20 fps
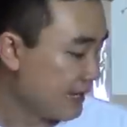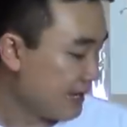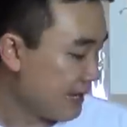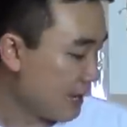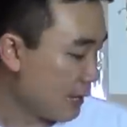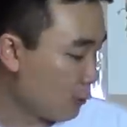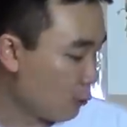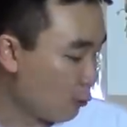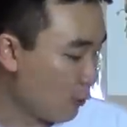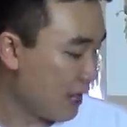
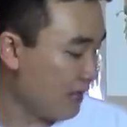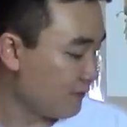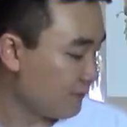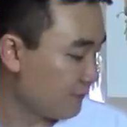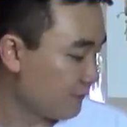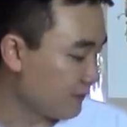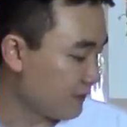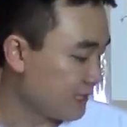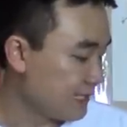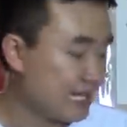and wait
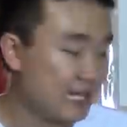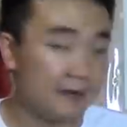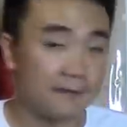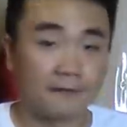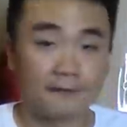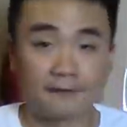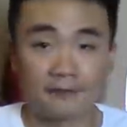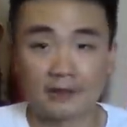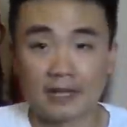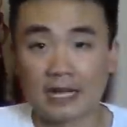for the
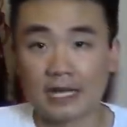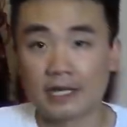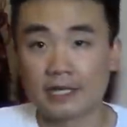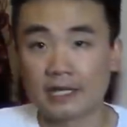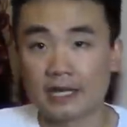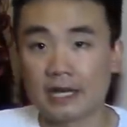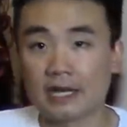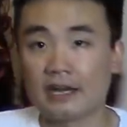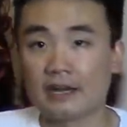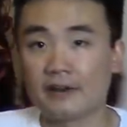
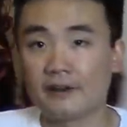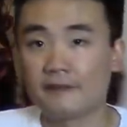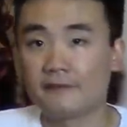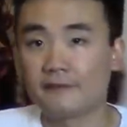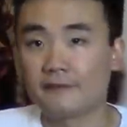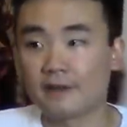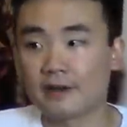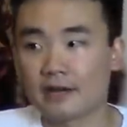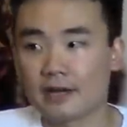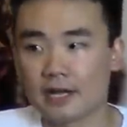flood
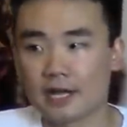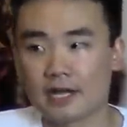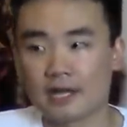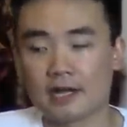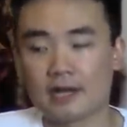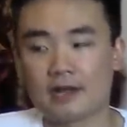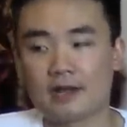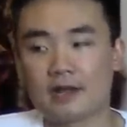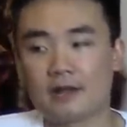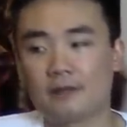of
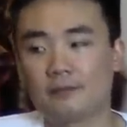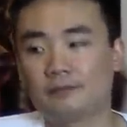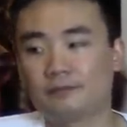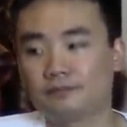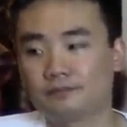uh,